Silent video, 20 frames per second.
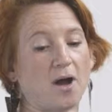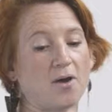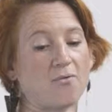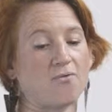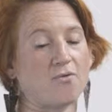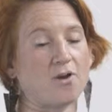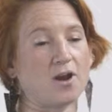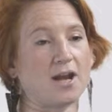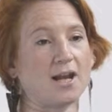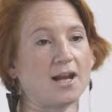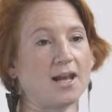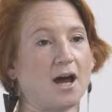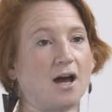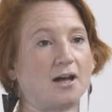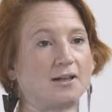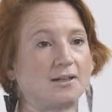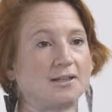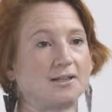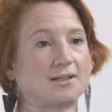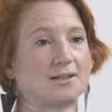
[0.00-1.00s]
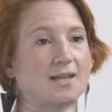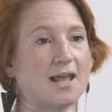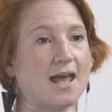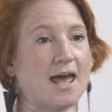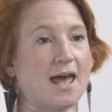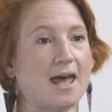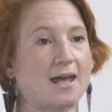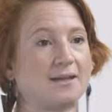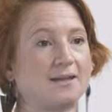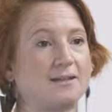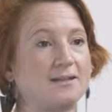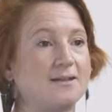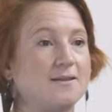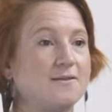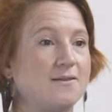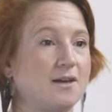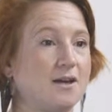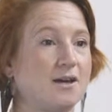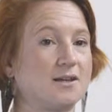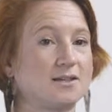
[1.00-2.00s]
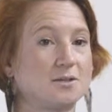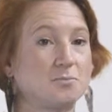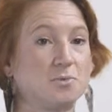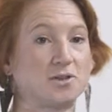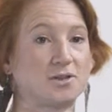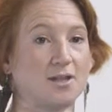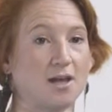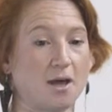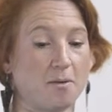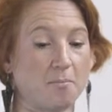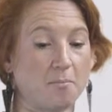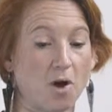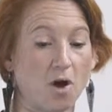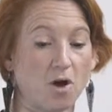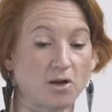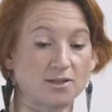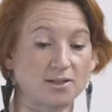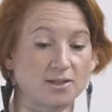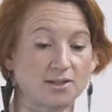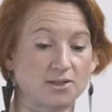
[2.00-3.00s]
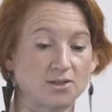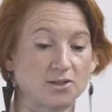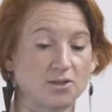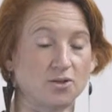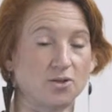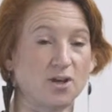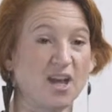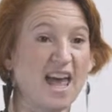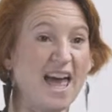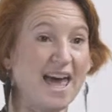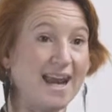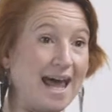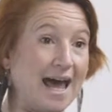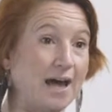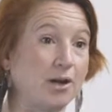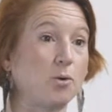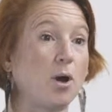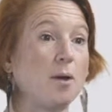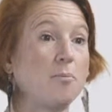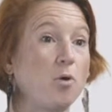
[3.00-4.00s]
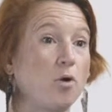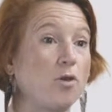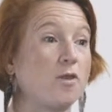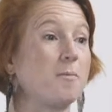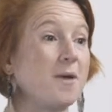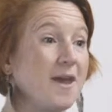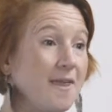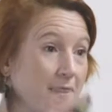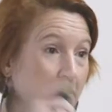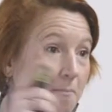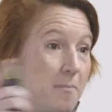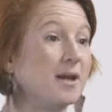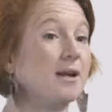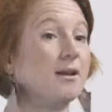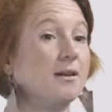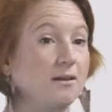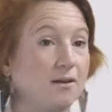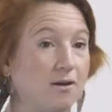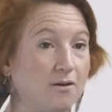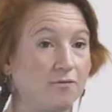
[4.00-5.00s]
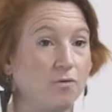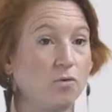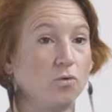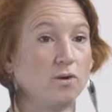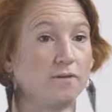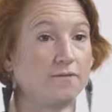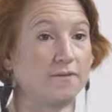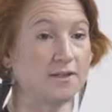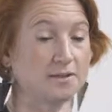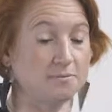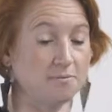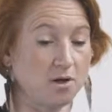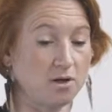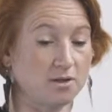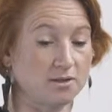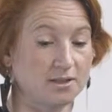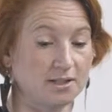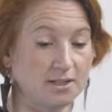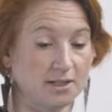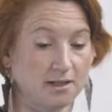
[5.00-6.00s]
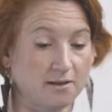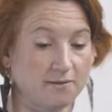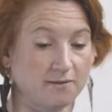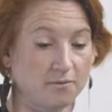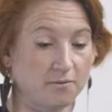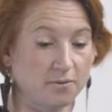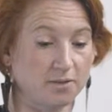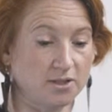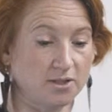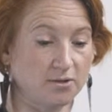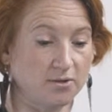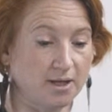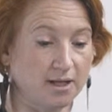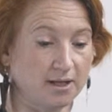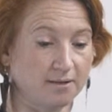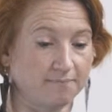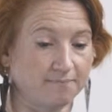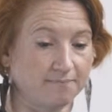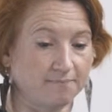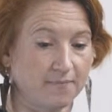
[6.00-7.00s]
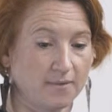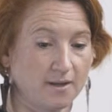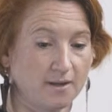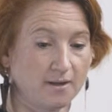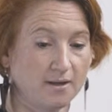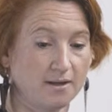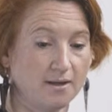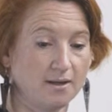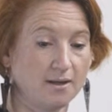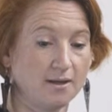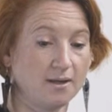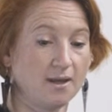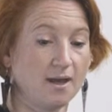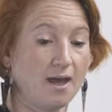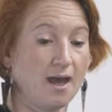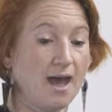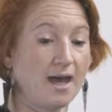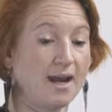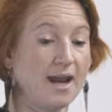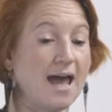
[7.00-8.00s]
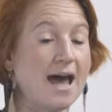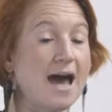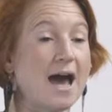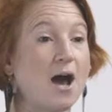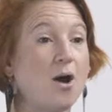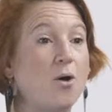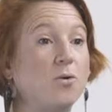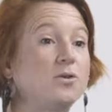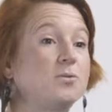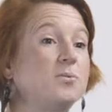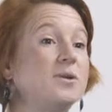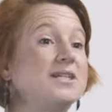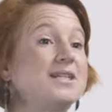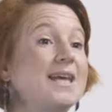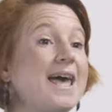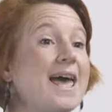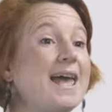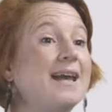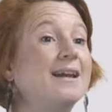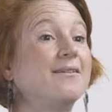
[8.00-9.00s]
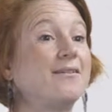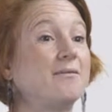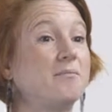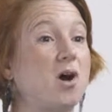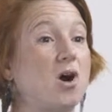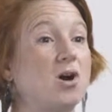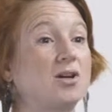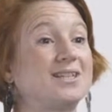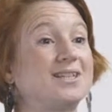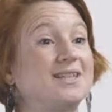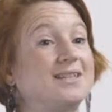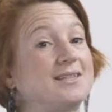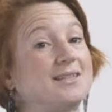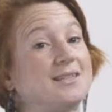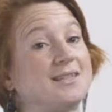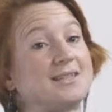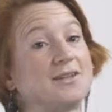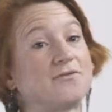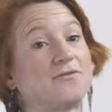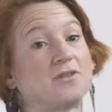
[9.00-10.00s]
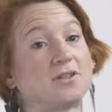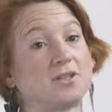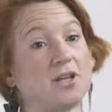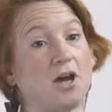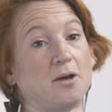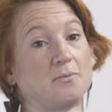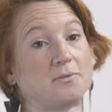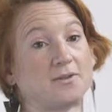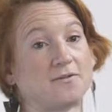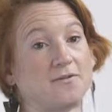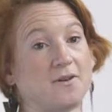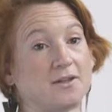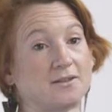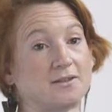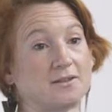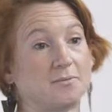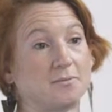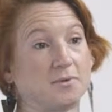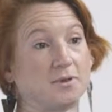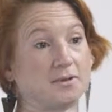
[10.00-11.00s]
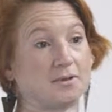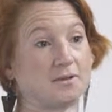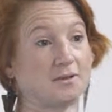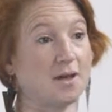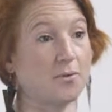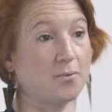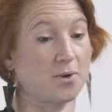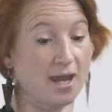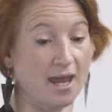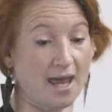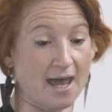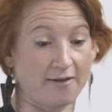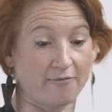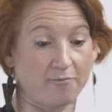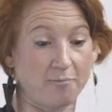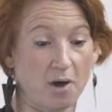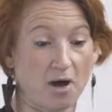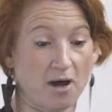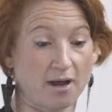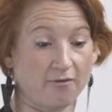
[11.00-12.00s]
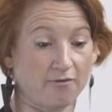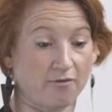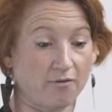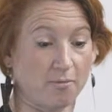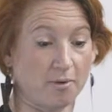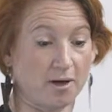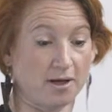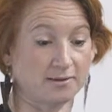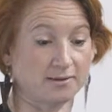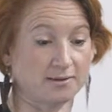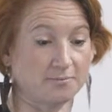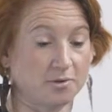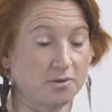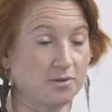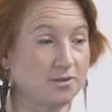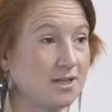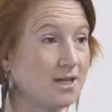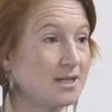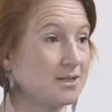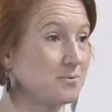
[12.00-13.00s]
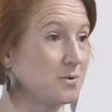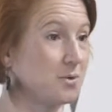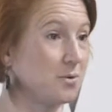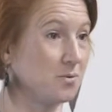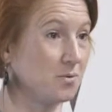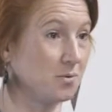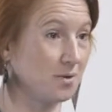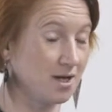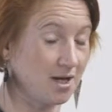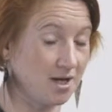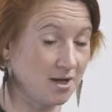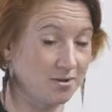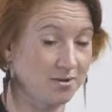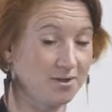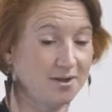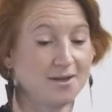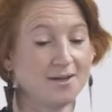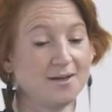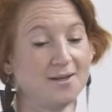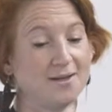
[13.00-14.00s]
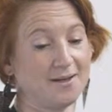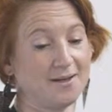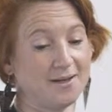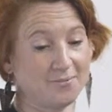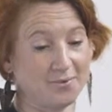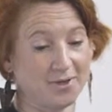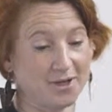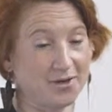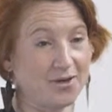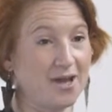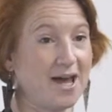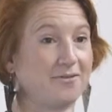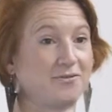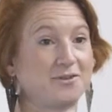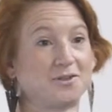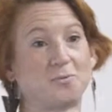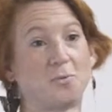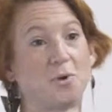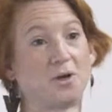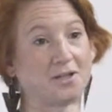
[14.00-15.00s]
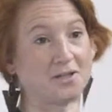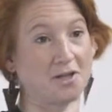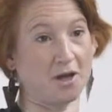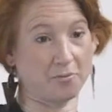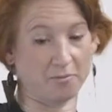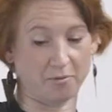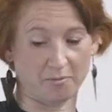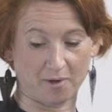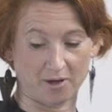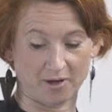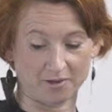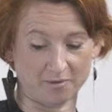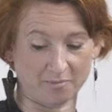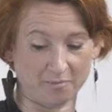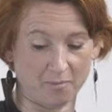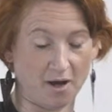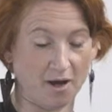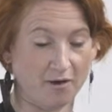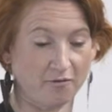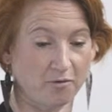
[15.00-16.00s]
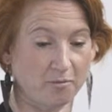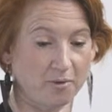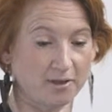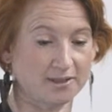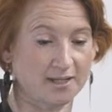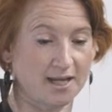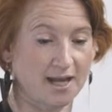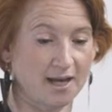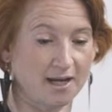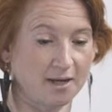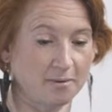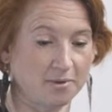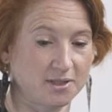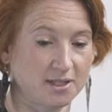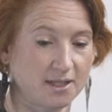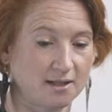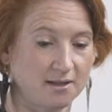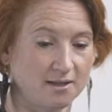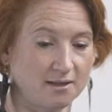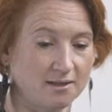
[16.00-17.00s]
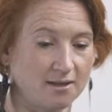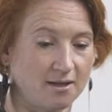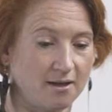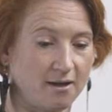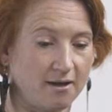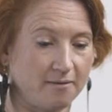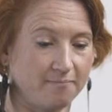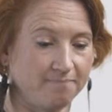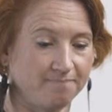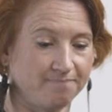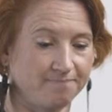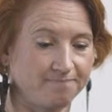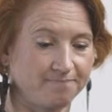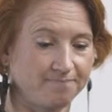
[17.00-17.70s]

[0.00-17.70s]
I really understand the customers that I'm marketing to, and how do I put them in the middle of all of this marketing that we're doing? And how do we tailor the marketing to the different types of customers that we have buying from us? Because as we all know, we don't have just one type of person buying from us at any particular time.